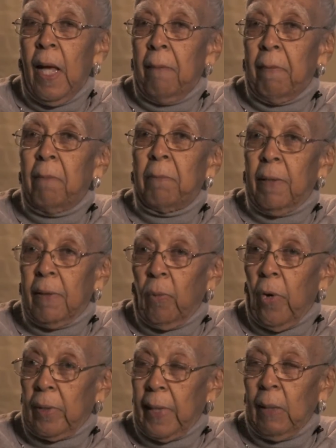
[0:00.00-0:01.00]
And my mother
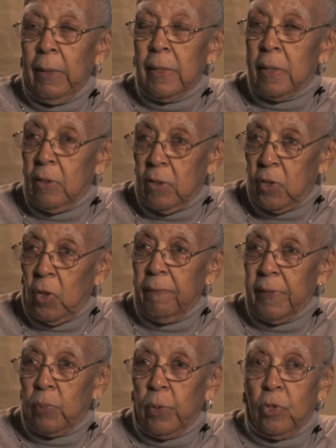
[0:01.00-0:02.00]
worked out in
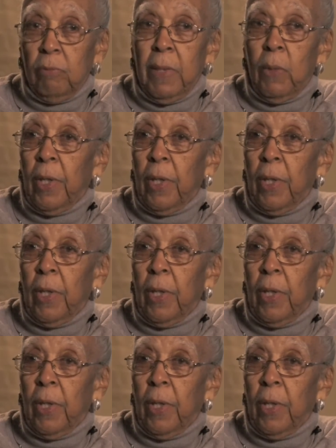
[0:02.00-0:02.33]
service, what you mean,